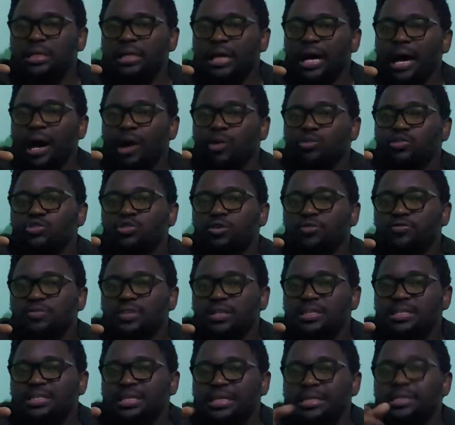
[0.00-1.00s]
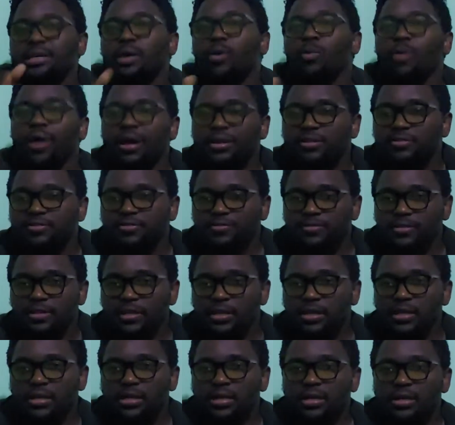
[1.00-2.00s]
house of the senior wife.
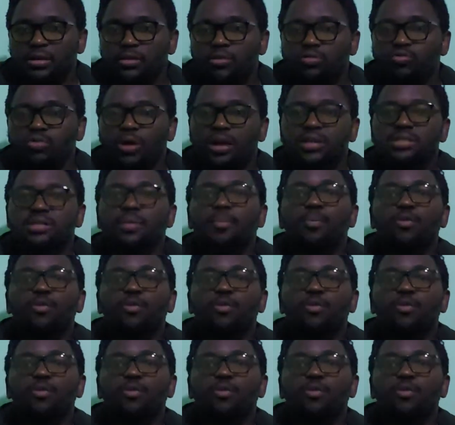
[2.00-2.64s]
And